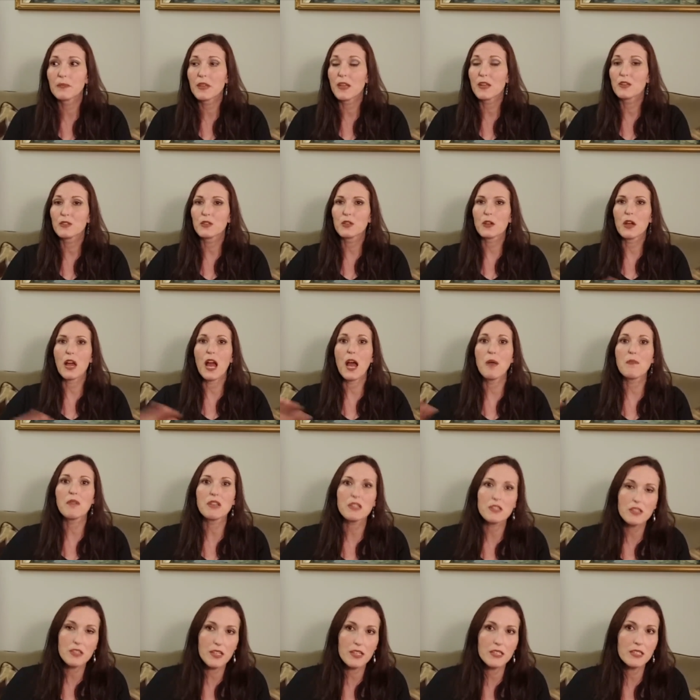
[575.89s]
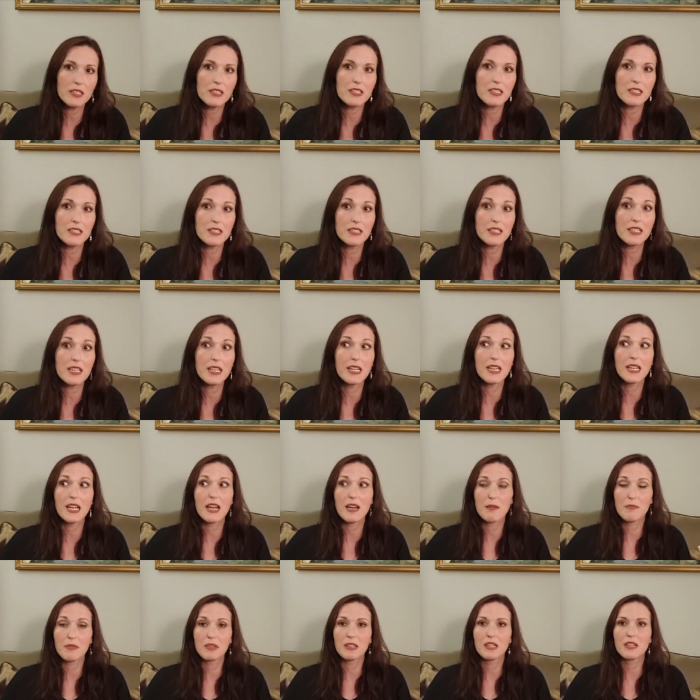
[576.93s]
And so I'm excited to see.
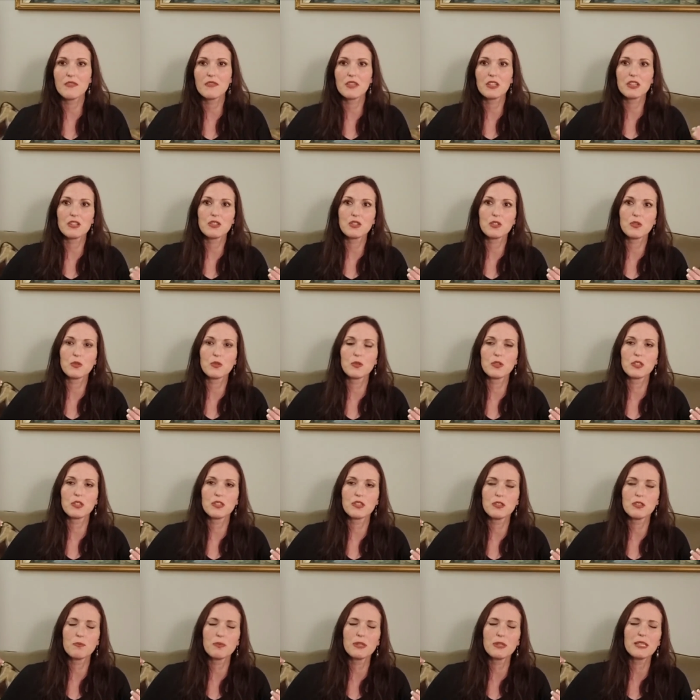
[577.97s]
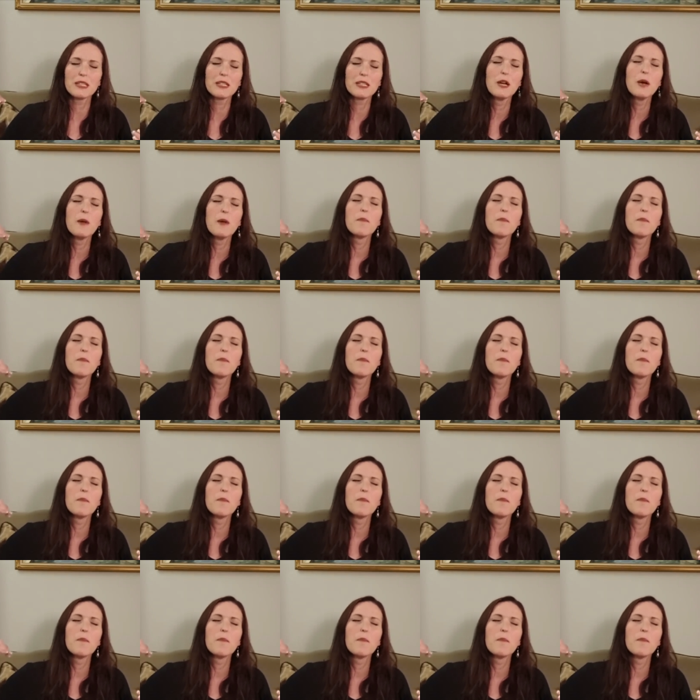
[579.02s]
I believe that it's going to be